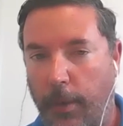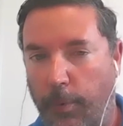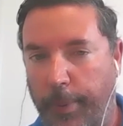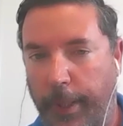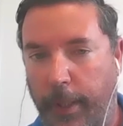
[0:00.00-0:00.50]

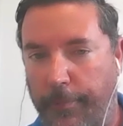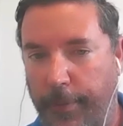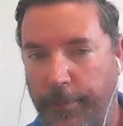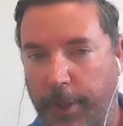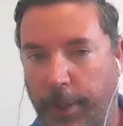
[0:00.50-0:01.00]
We're paying him
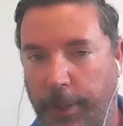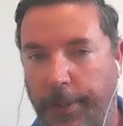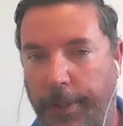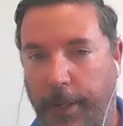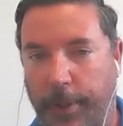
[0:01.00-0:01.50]

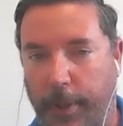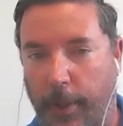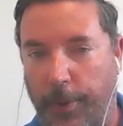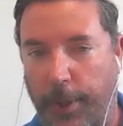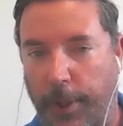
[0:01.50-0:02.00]

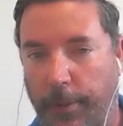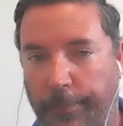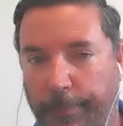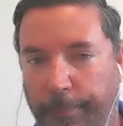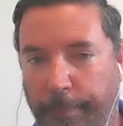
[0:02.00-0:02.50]
$50,000-$60,000 a year.